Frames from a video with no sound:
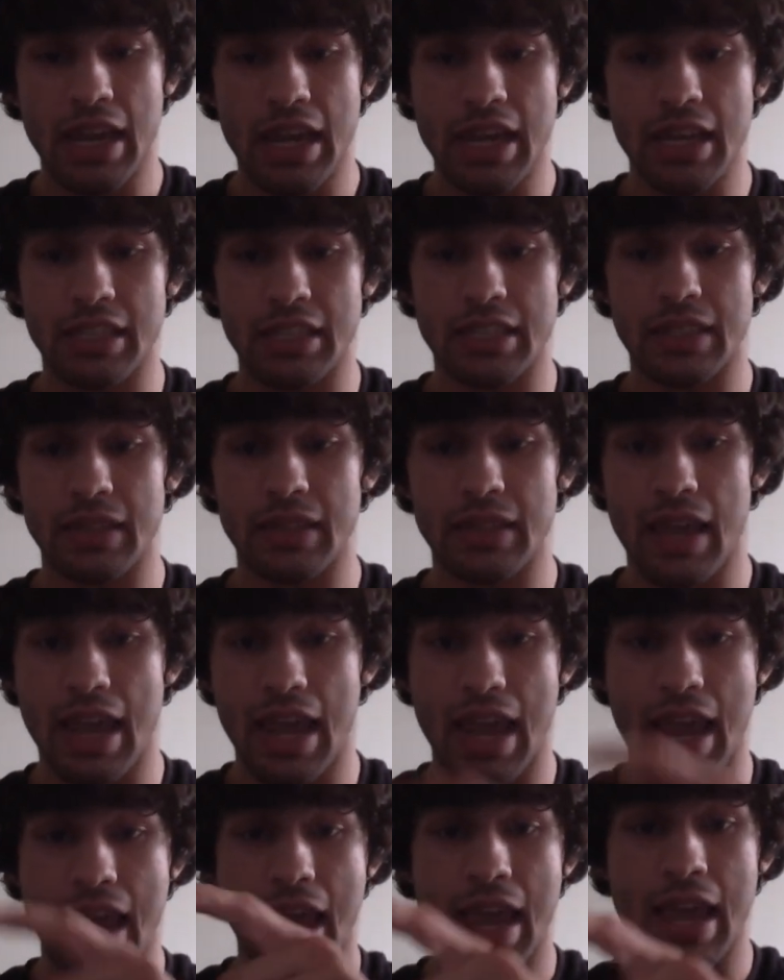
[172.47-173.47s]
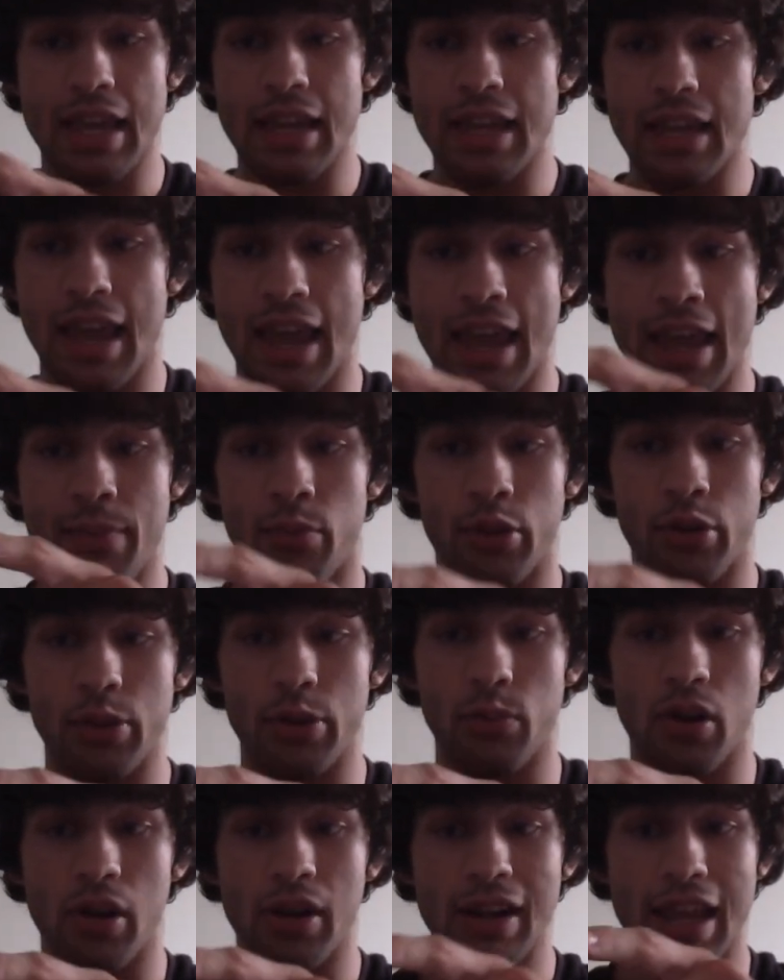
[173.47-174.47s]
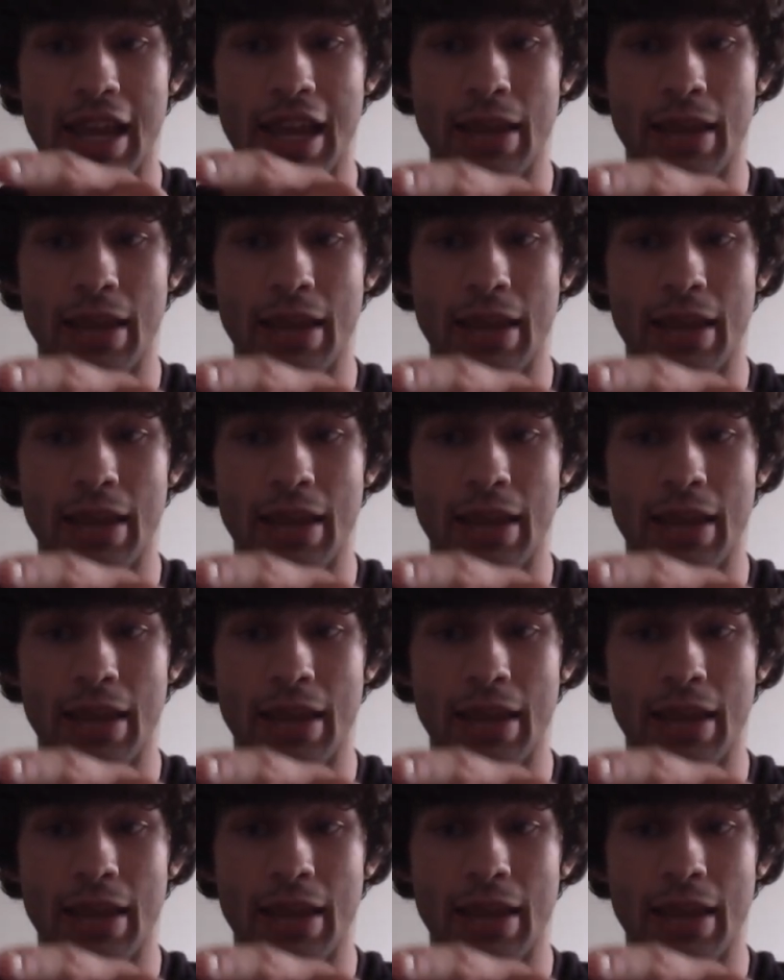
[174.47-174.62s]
It's A, A.1,